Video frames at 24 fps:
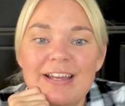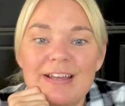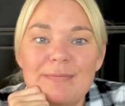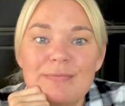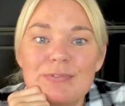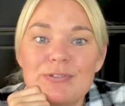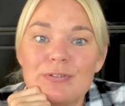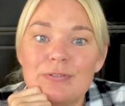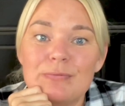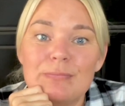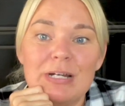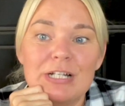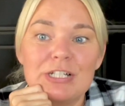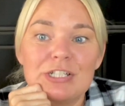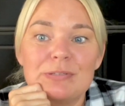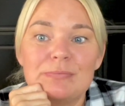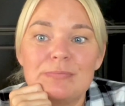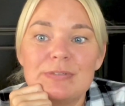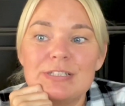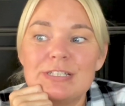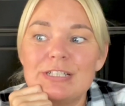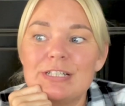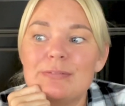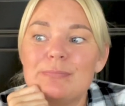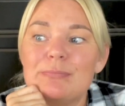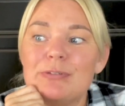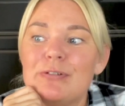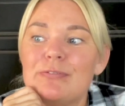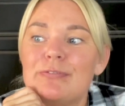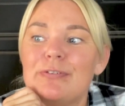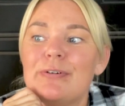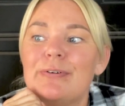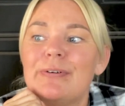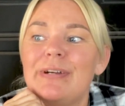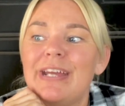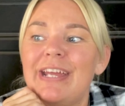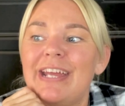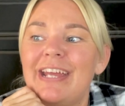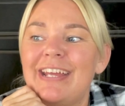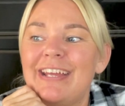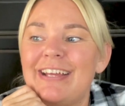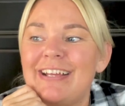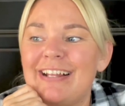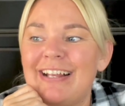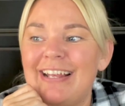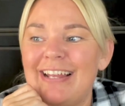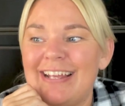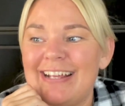so imagine we did move away
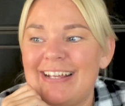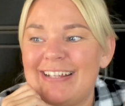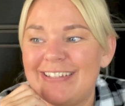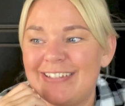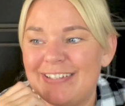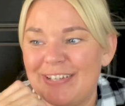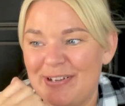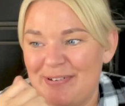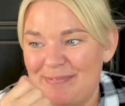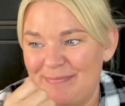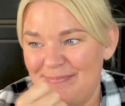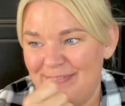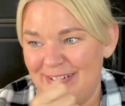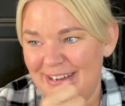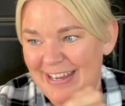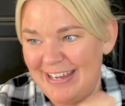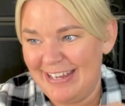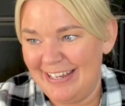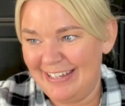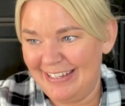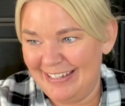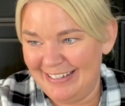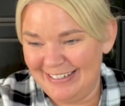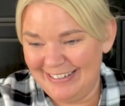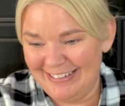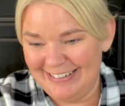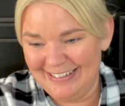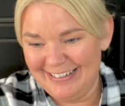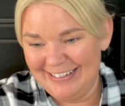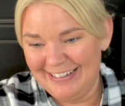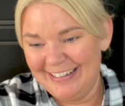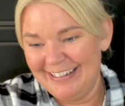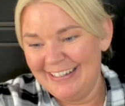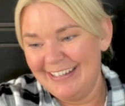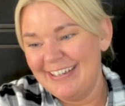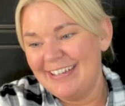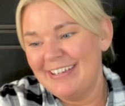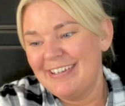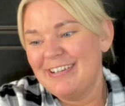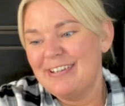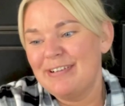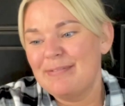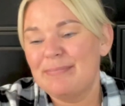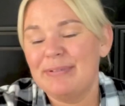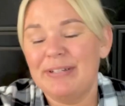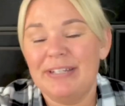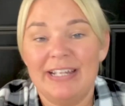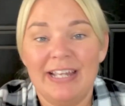like somewhere.
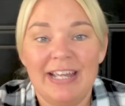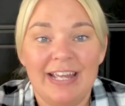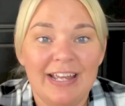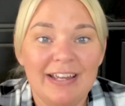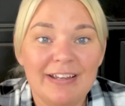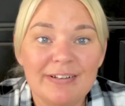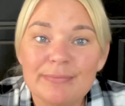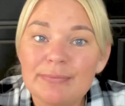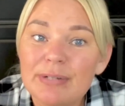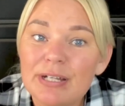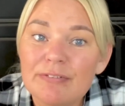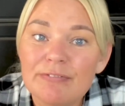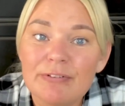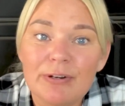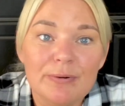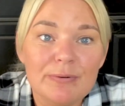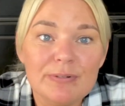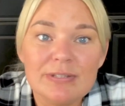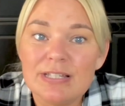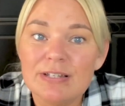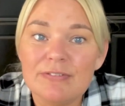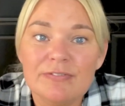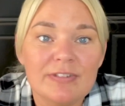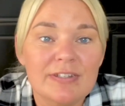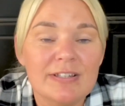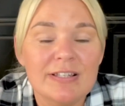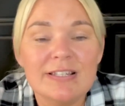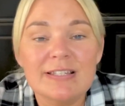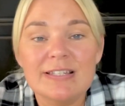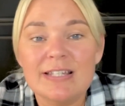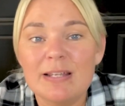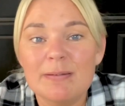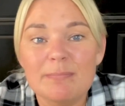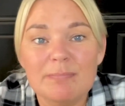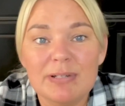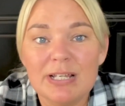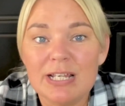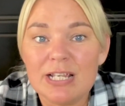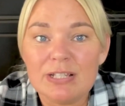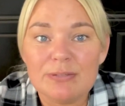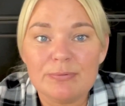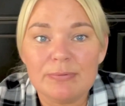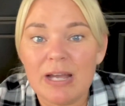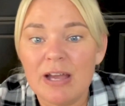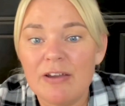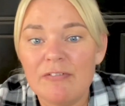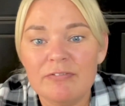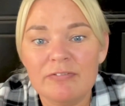But yeah, we've always lived in the same place.
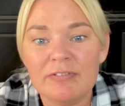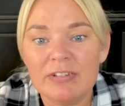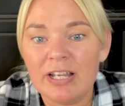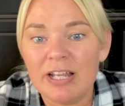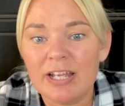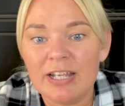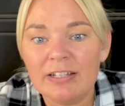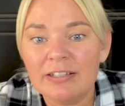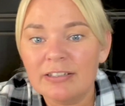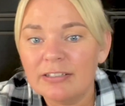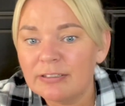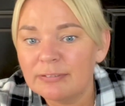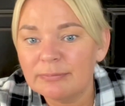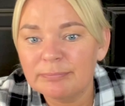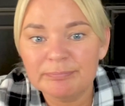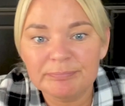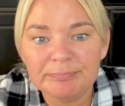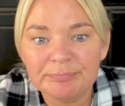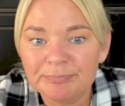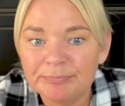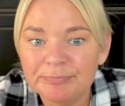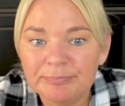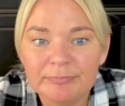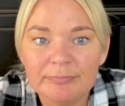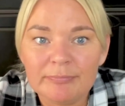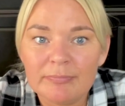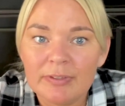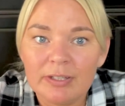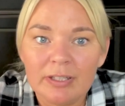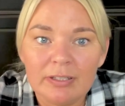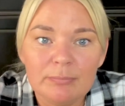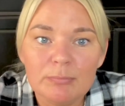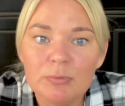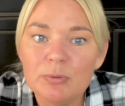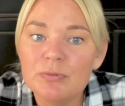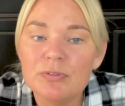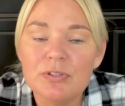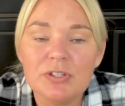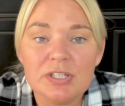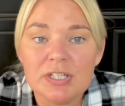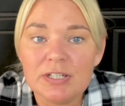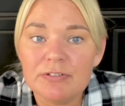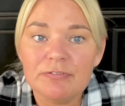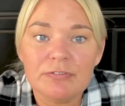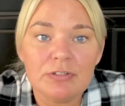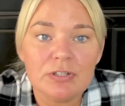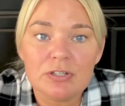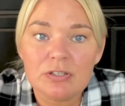We haven't moved to
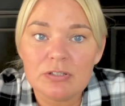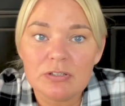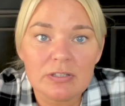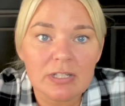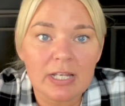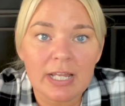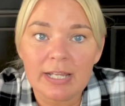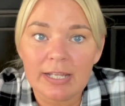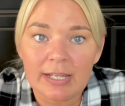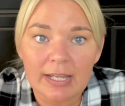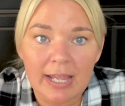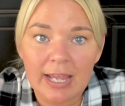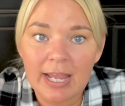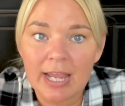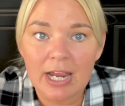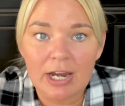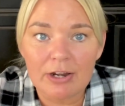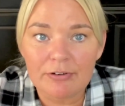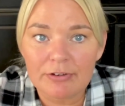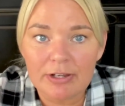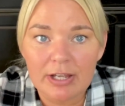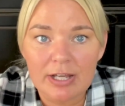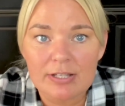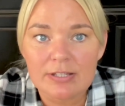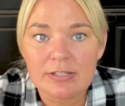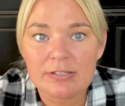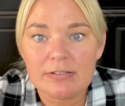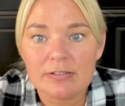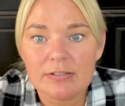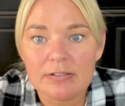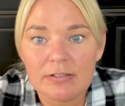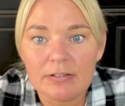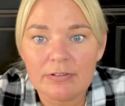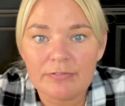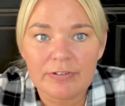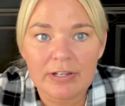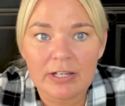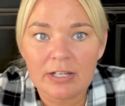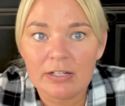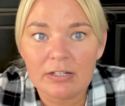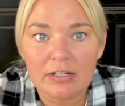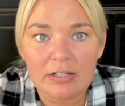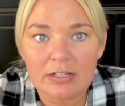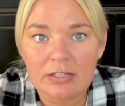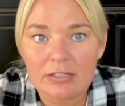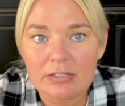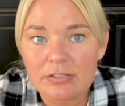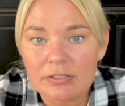different areas of
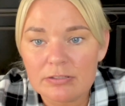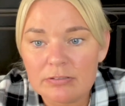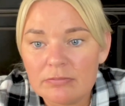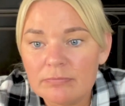England.